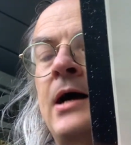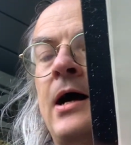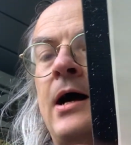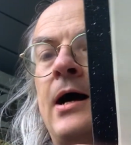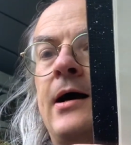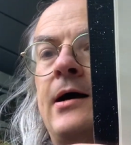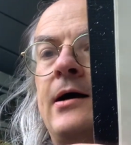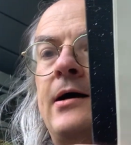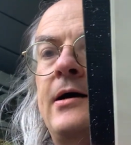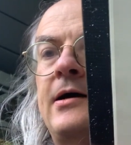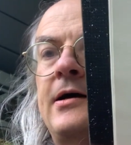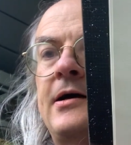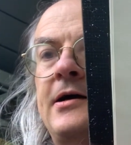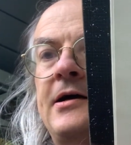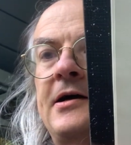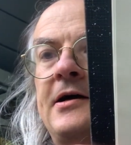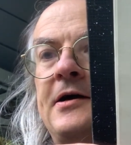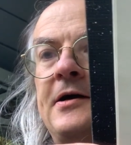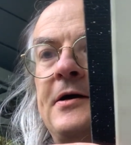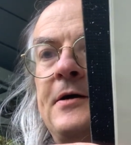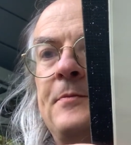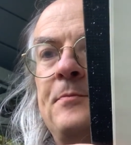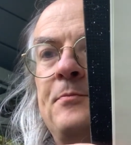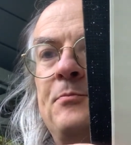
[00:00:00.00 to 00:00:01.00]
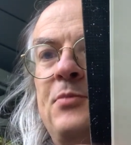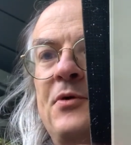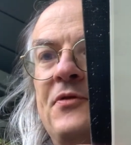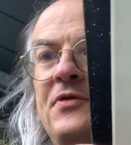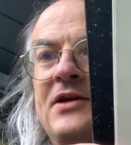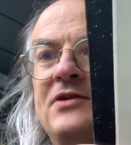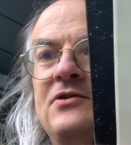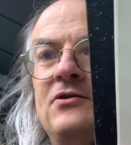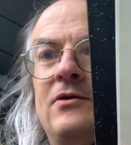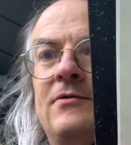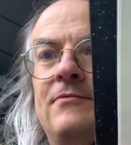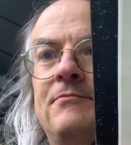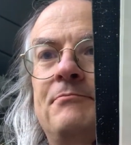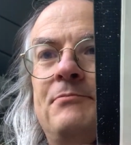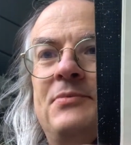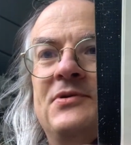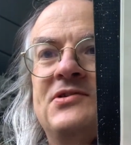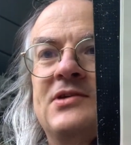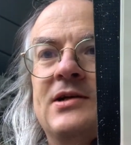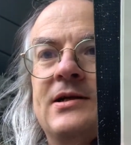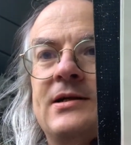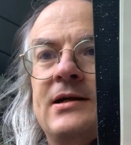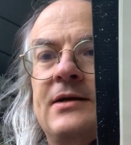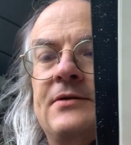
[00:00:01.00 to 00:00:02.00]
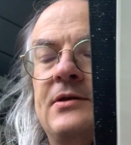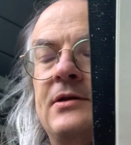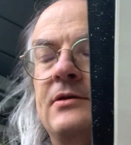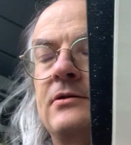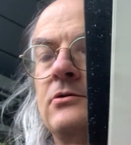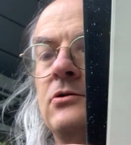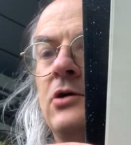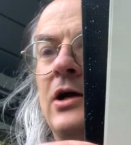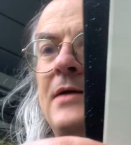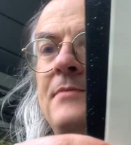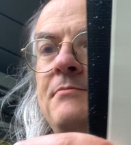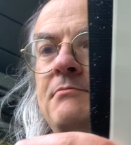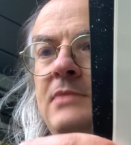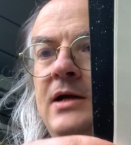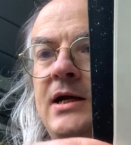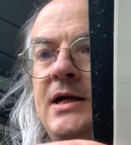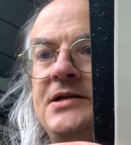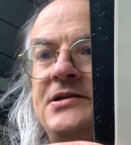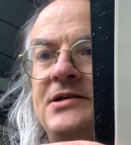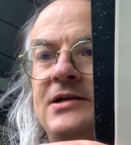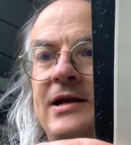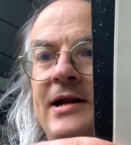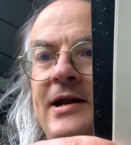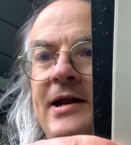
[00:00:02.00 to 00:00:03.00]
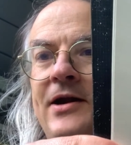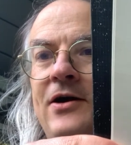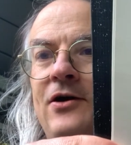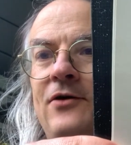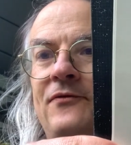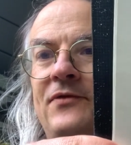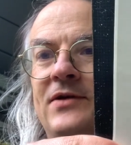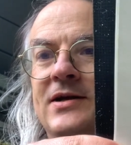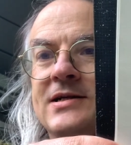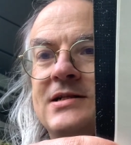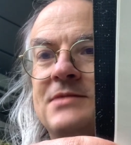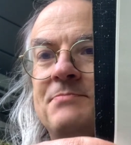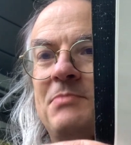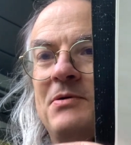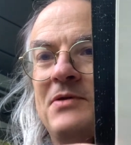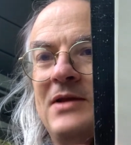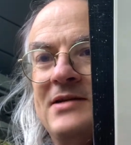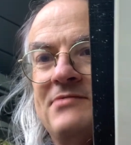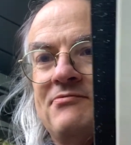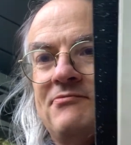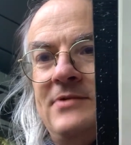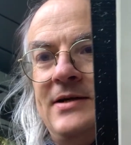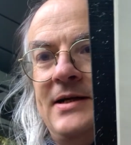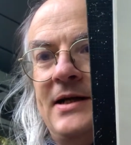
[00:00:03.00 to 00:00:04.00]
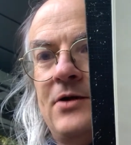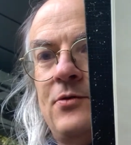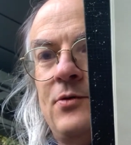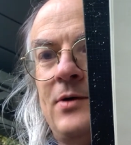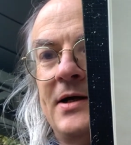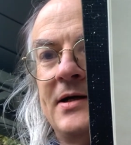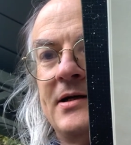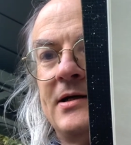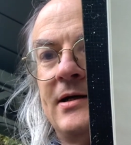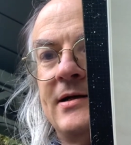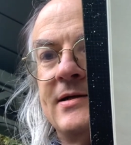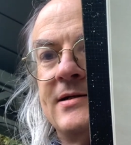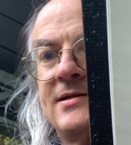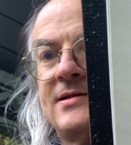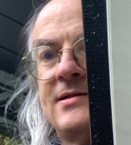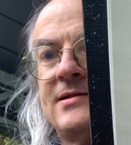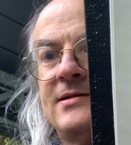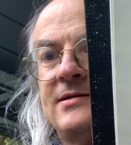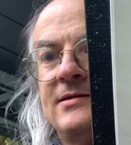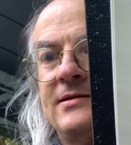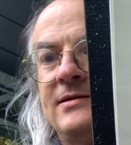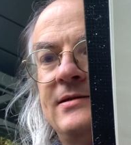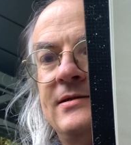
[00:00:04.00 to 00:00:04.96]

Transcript: um, but they're not particularly, they're not immediately obvious. But that's really quite nice.